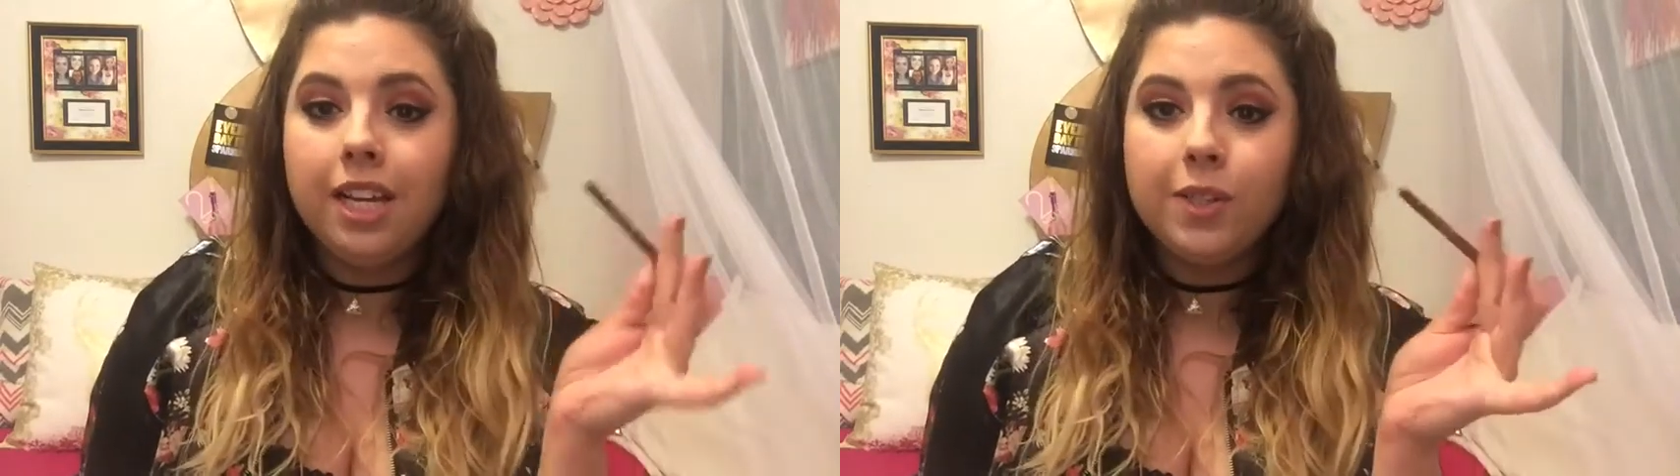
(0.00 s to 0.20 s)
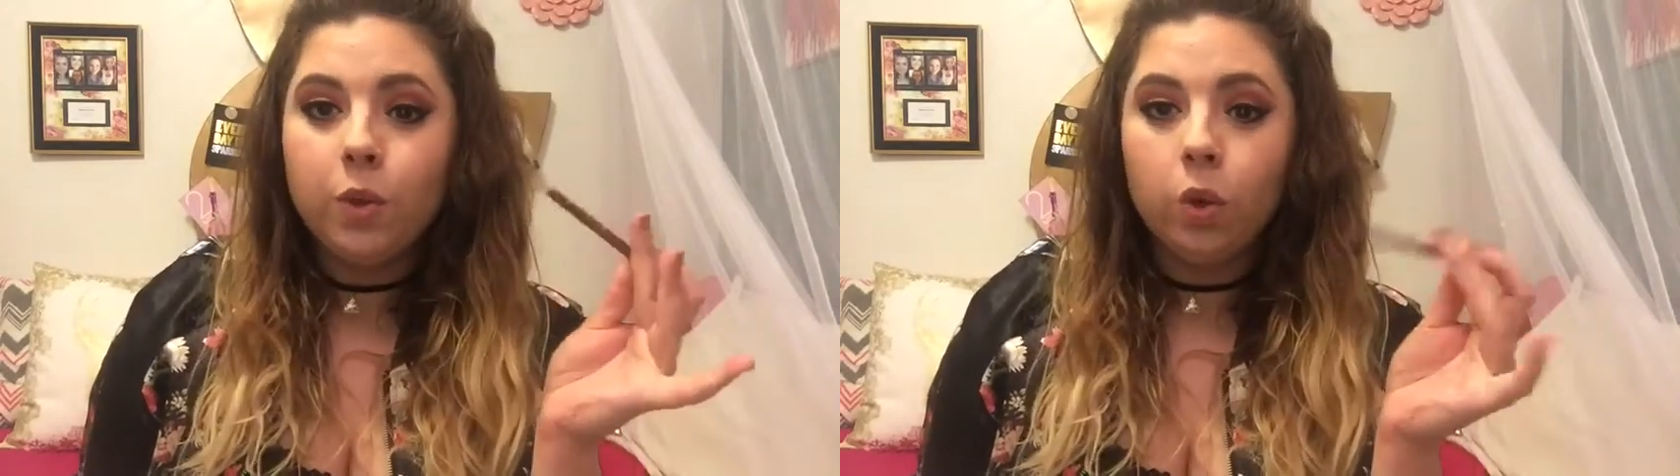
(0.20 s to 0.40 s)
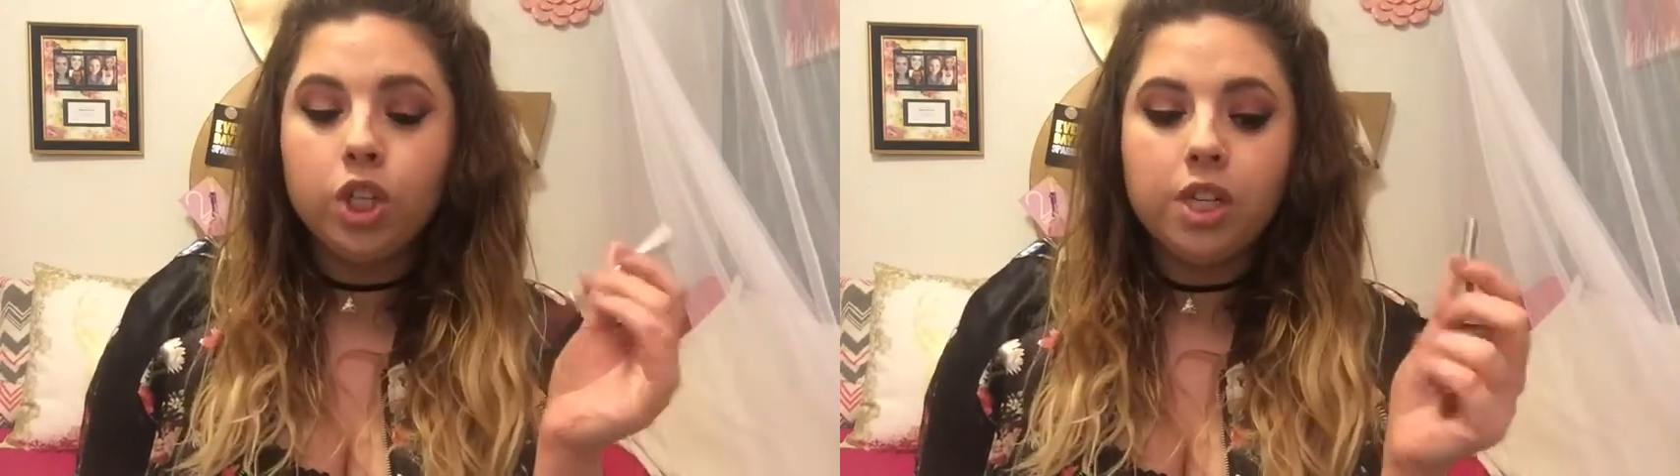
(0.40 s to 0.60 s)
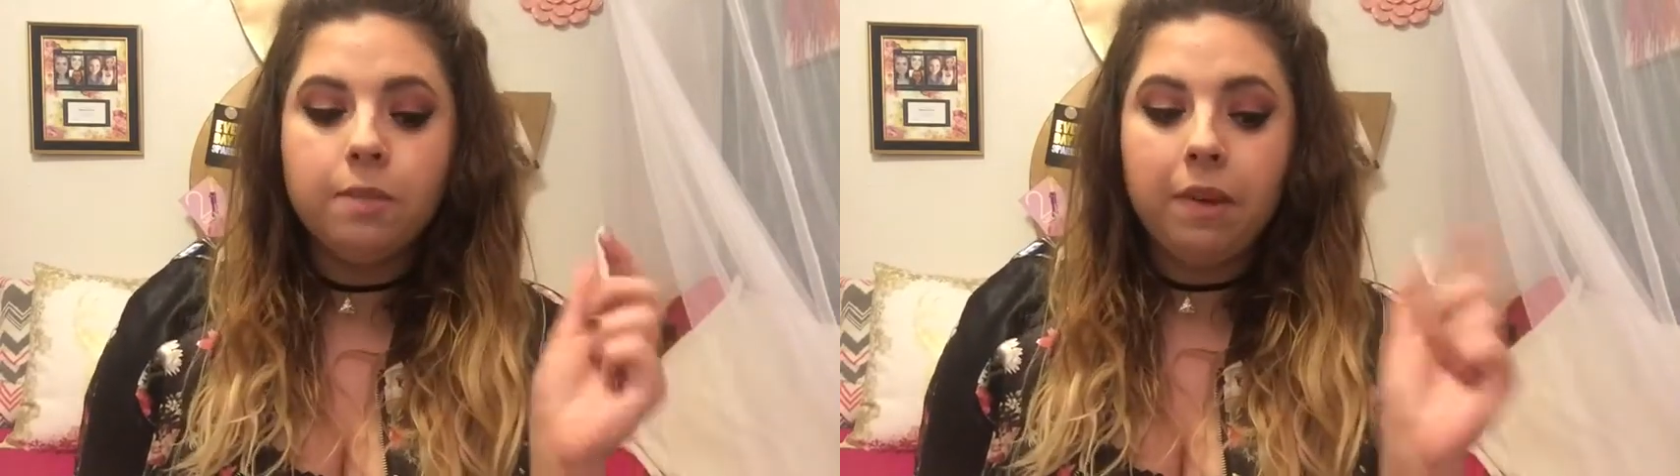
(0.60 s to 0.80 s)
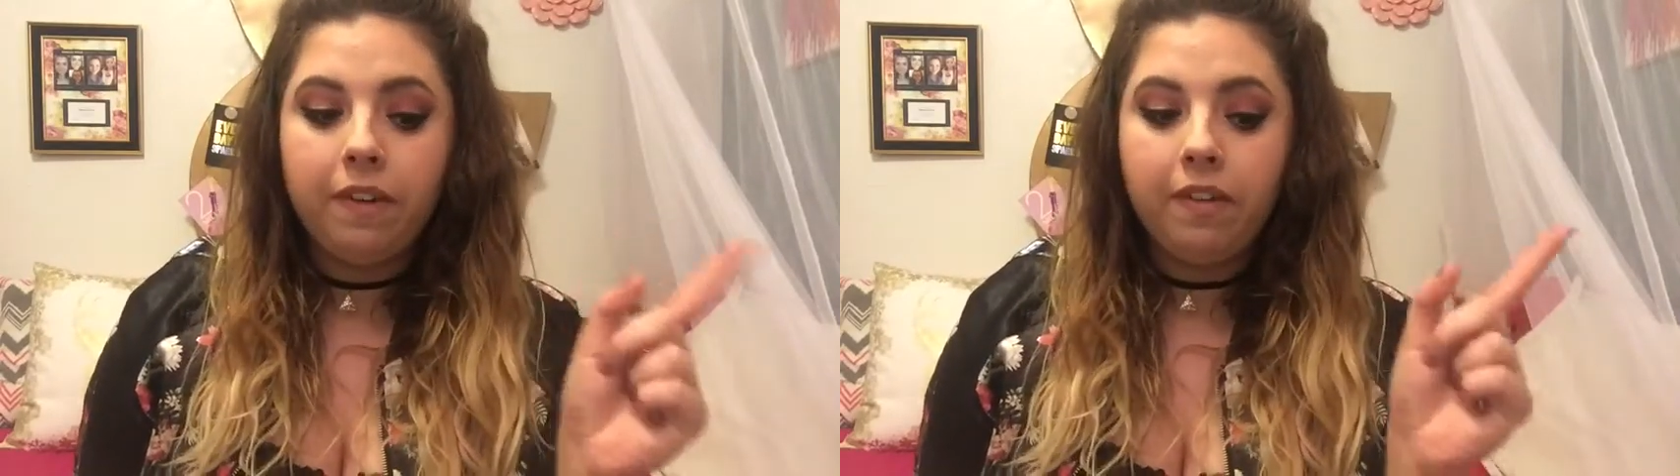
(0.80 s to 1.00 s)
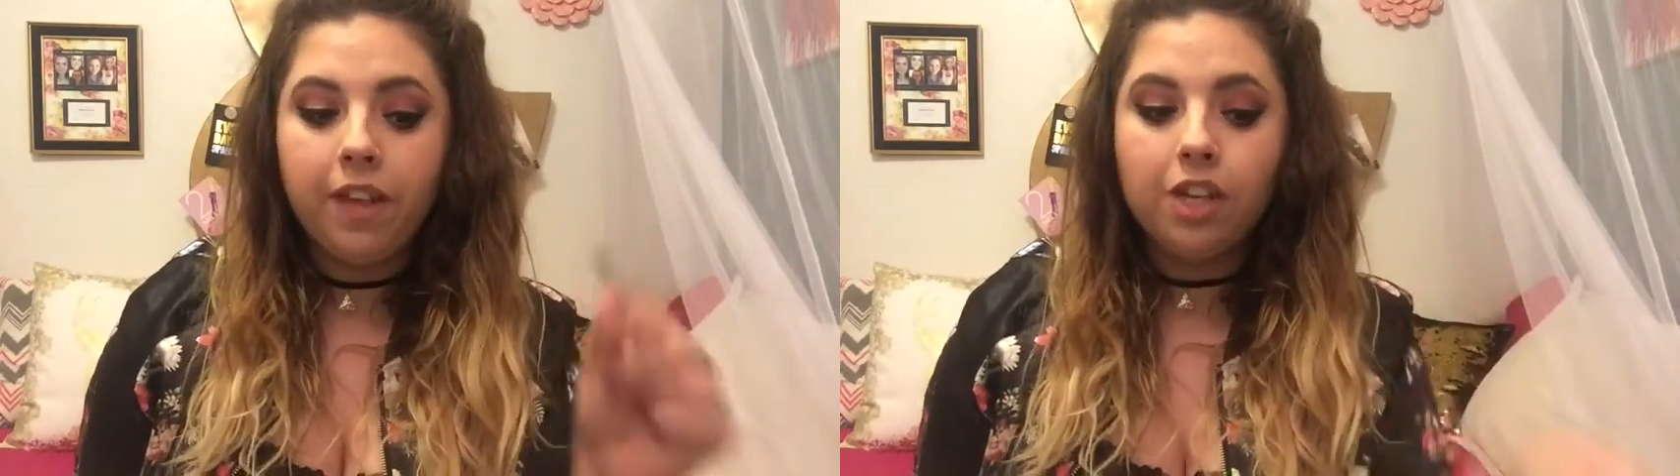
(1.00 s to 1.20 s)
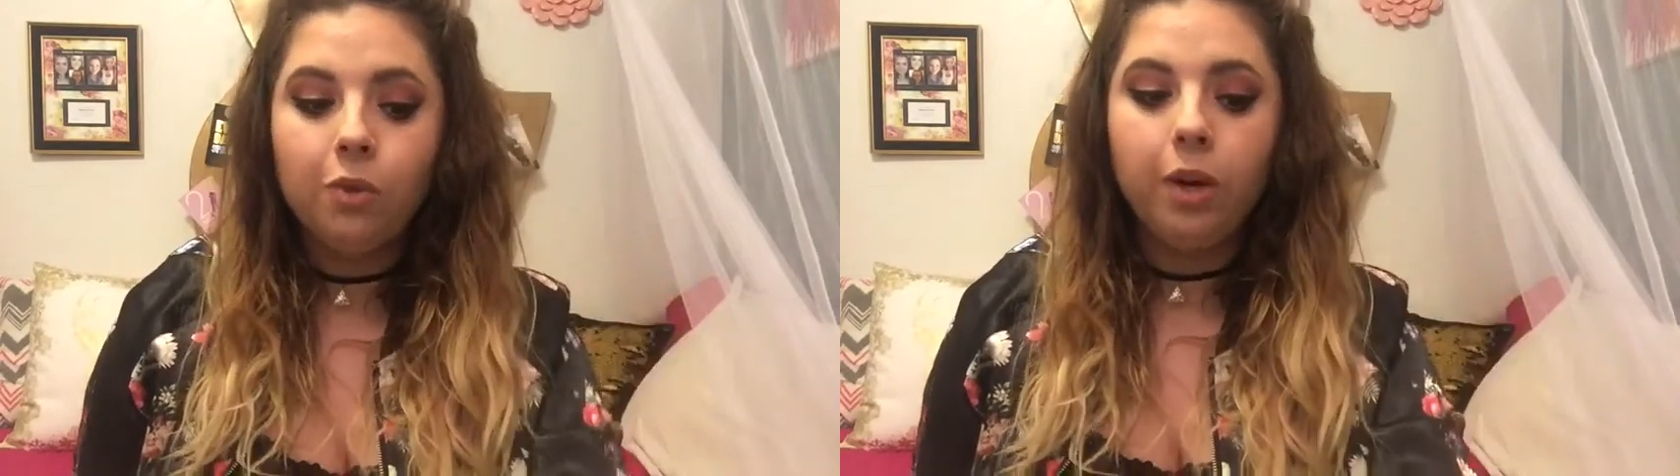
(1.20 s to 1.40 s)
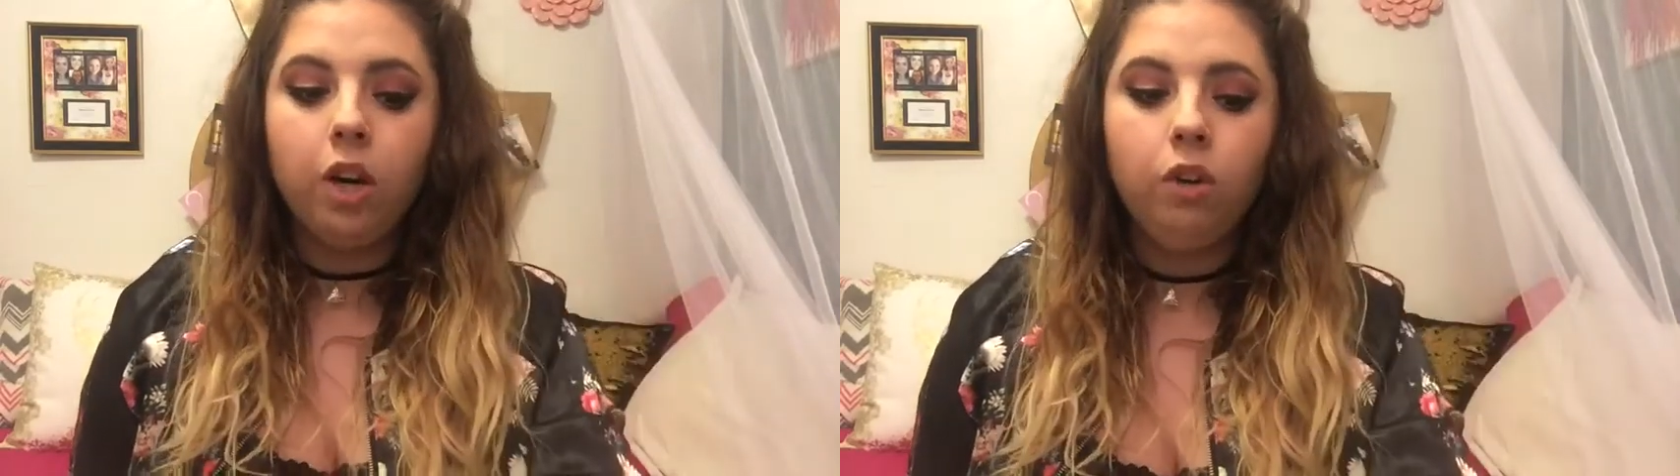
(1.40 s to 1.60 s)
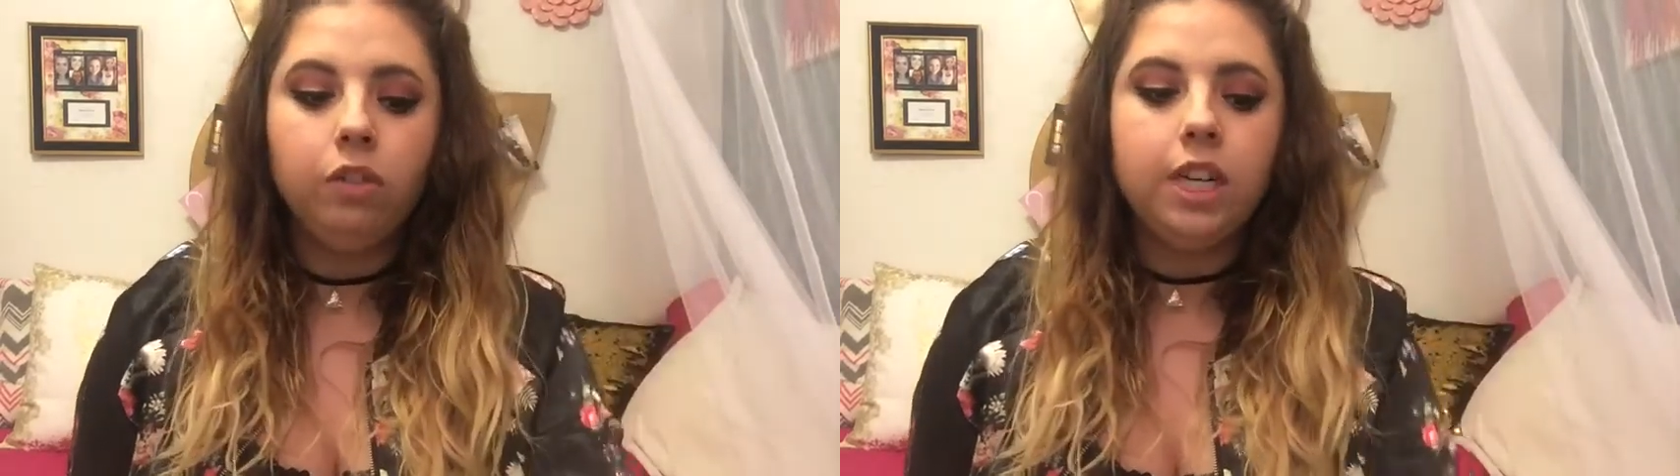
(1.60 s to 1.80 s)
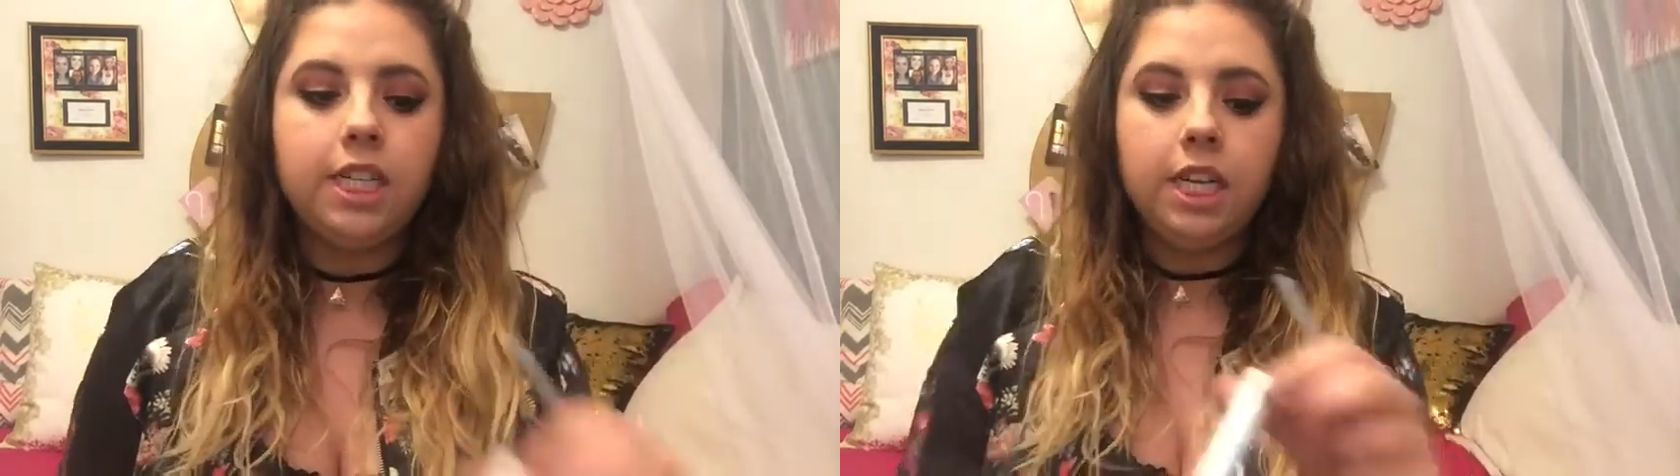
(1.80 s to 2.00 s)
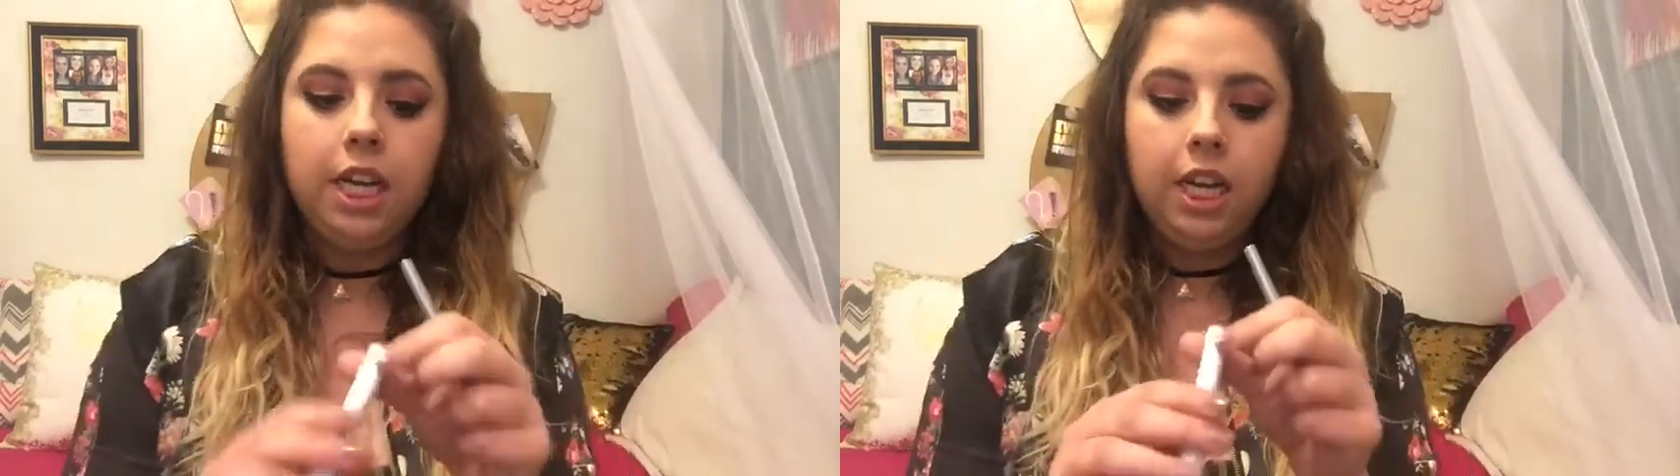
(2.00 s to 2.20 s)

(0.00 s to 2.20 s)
It's gorgeous. My favorite thing to wear over it